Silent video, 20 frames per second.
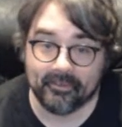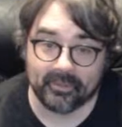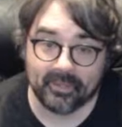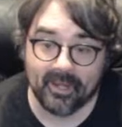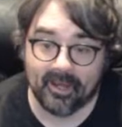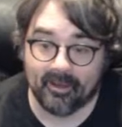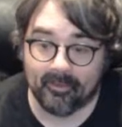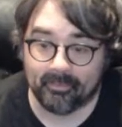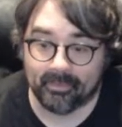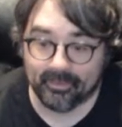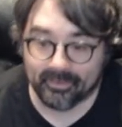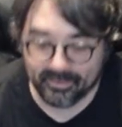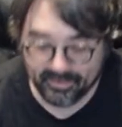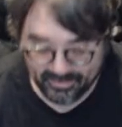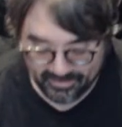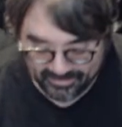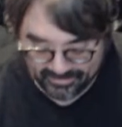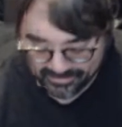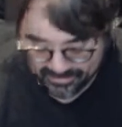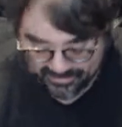comic book.
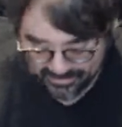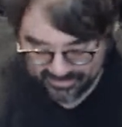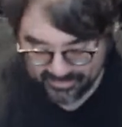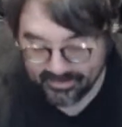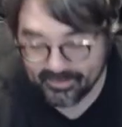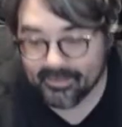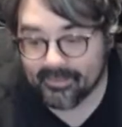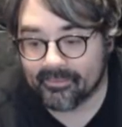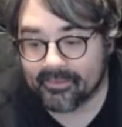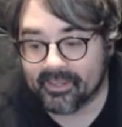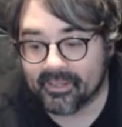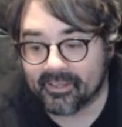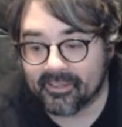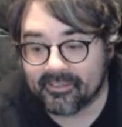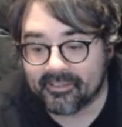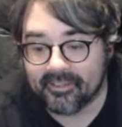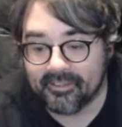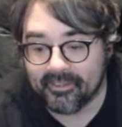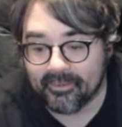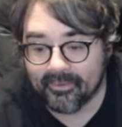We're going to
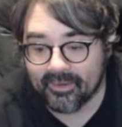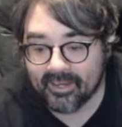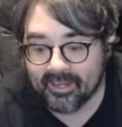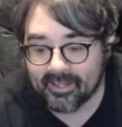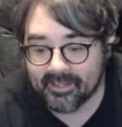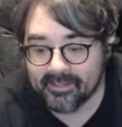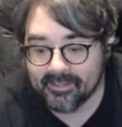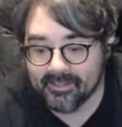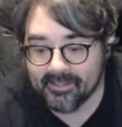continue on.